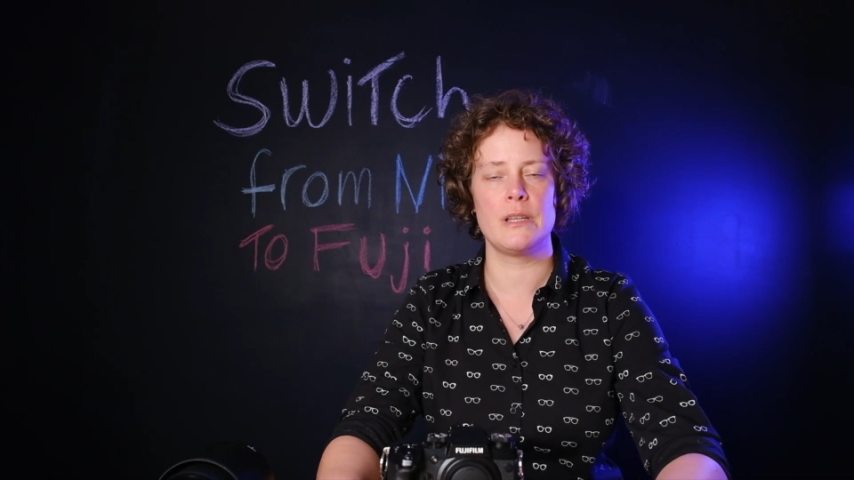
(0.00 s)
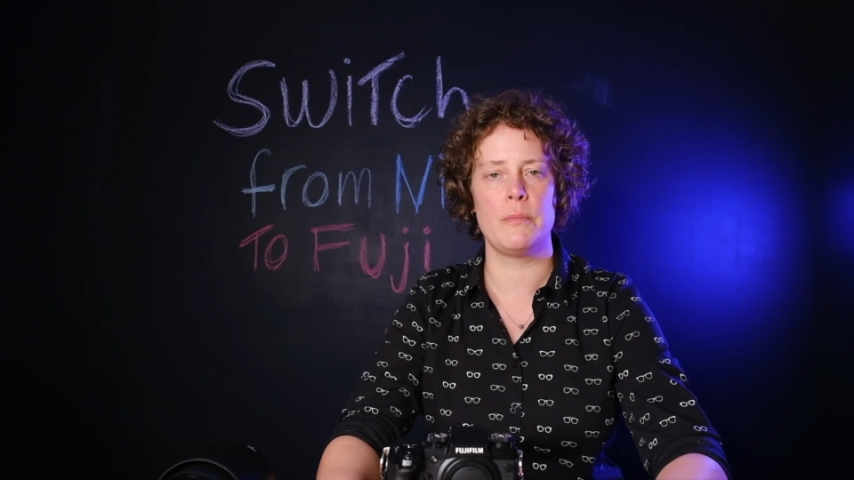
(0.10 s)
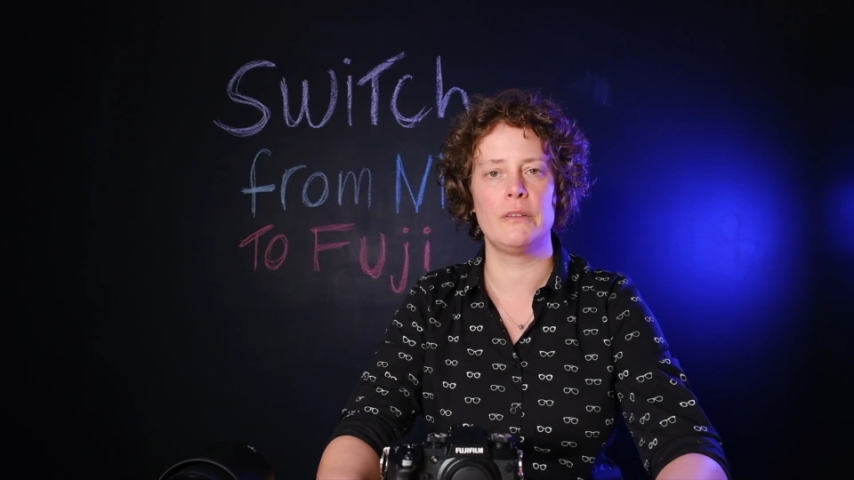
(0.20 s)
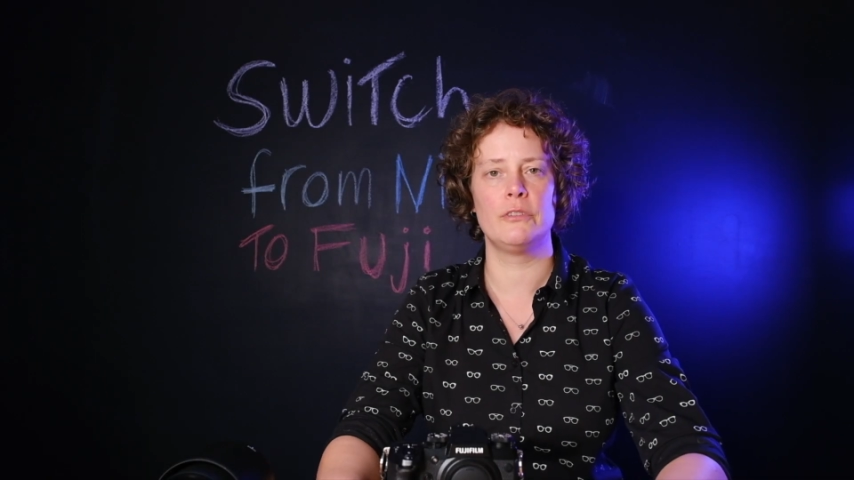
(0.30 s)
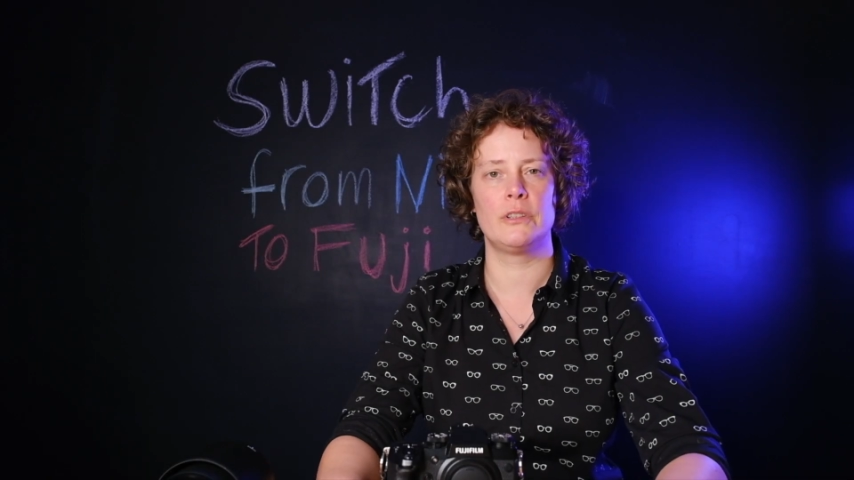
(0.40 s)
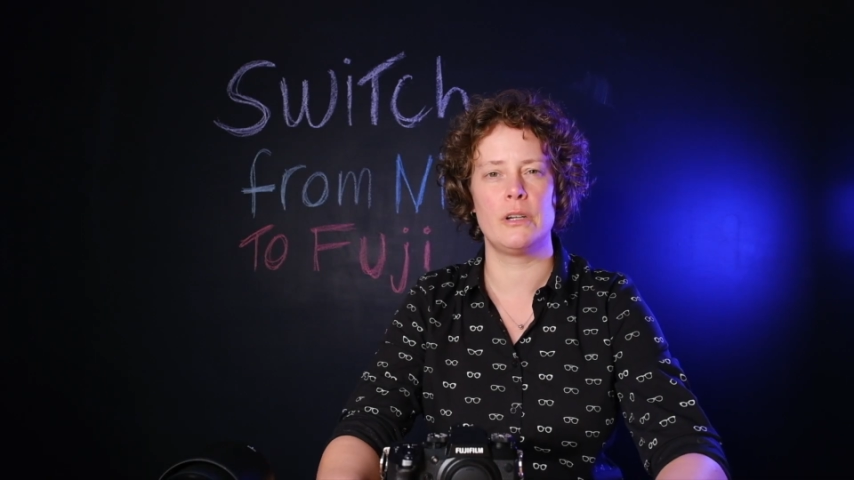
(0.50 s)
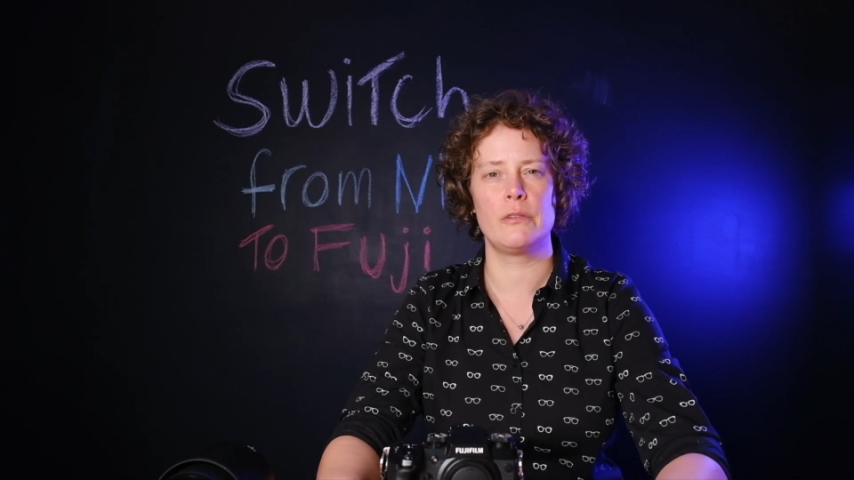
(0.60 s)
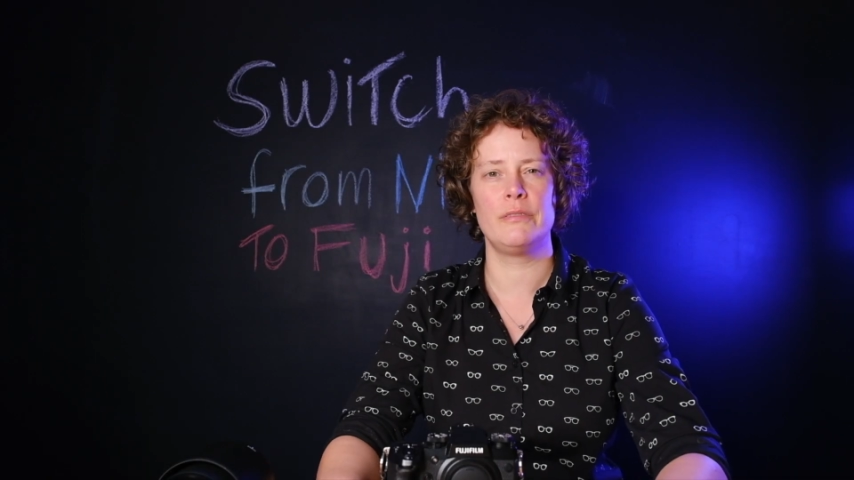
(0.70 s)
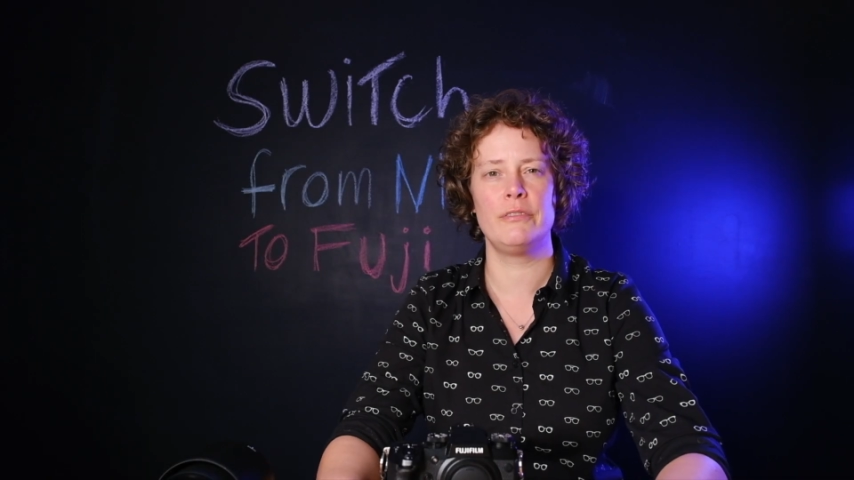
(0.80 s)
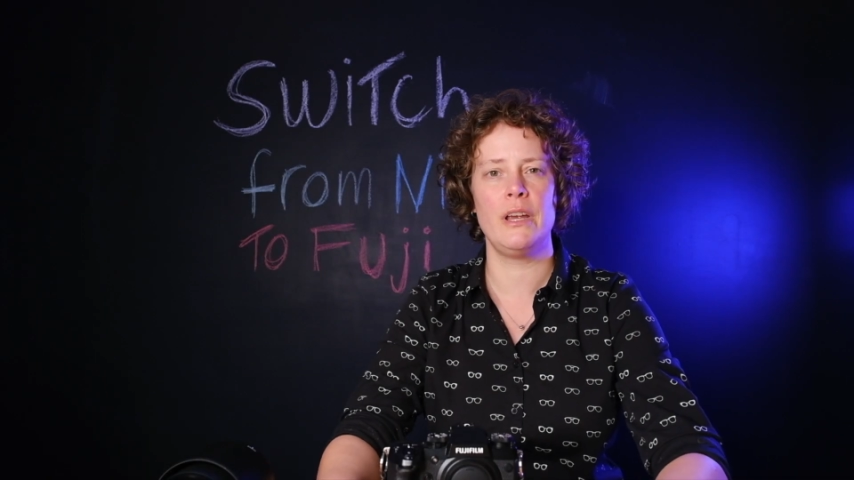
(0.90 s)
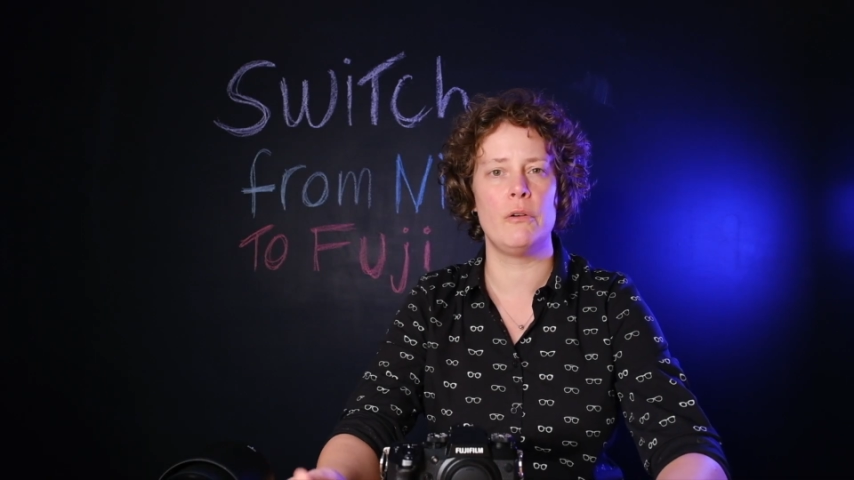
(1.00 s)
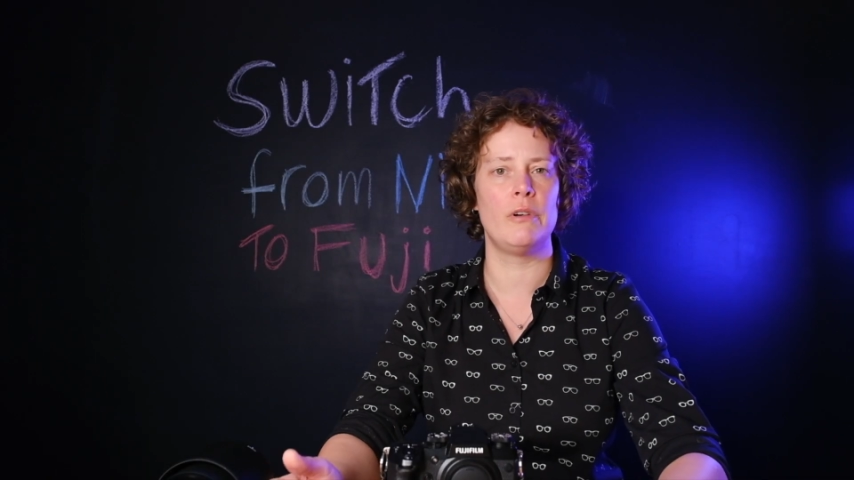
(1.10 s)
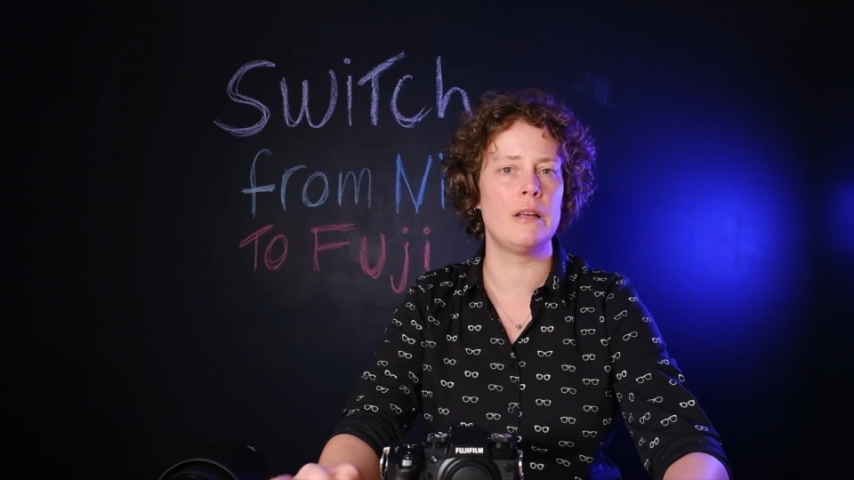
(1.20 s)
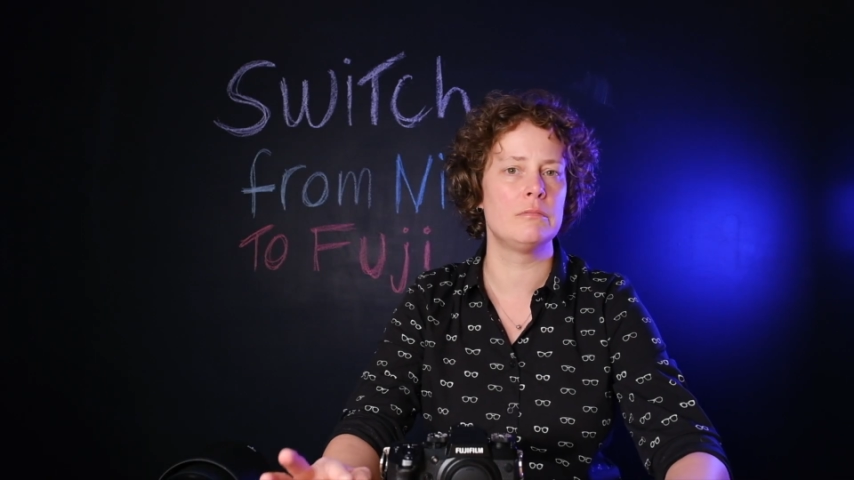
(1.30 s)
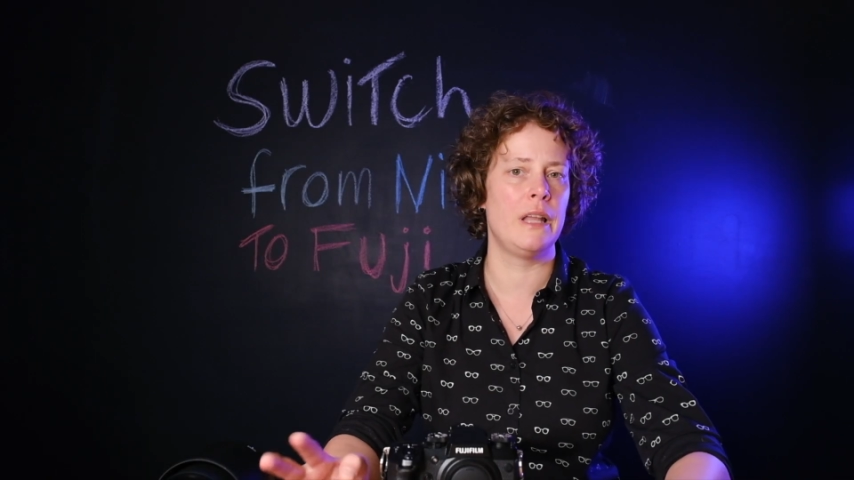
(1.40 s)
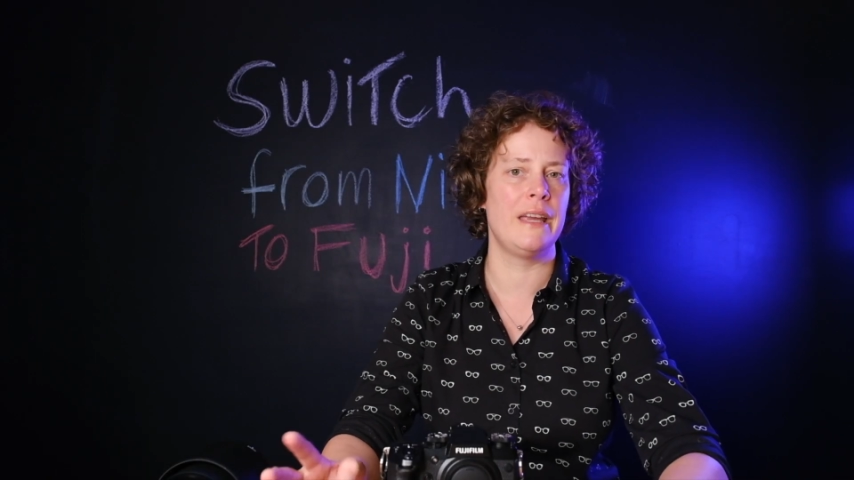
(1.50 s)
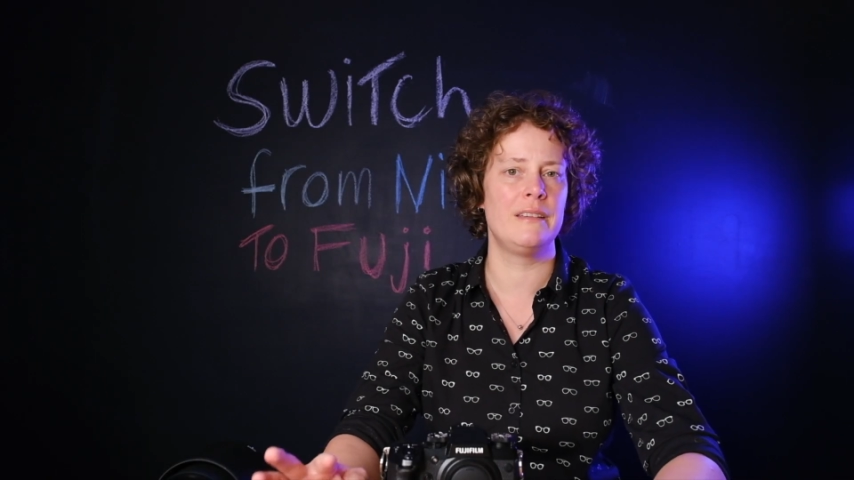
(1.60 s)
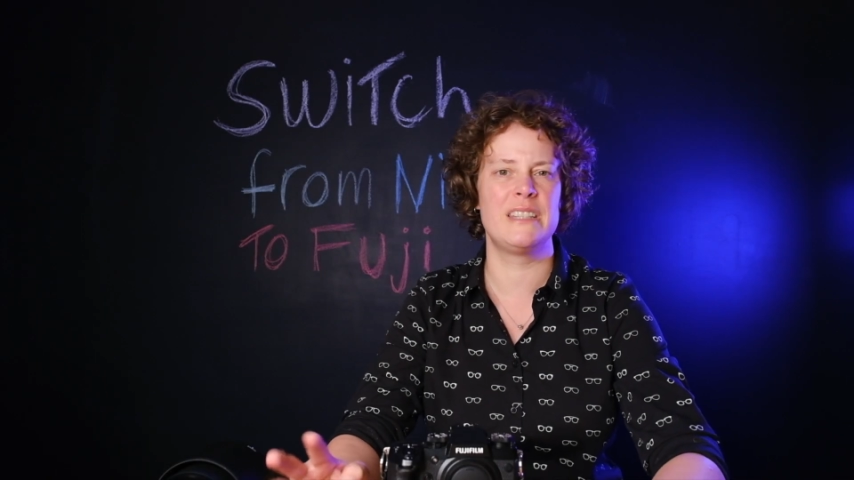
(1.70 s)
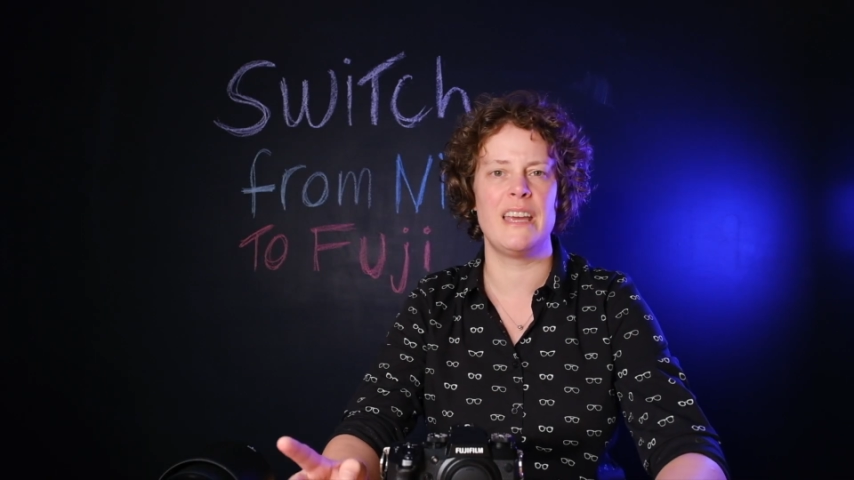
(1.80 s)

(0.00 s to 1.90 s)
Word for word: about photography around like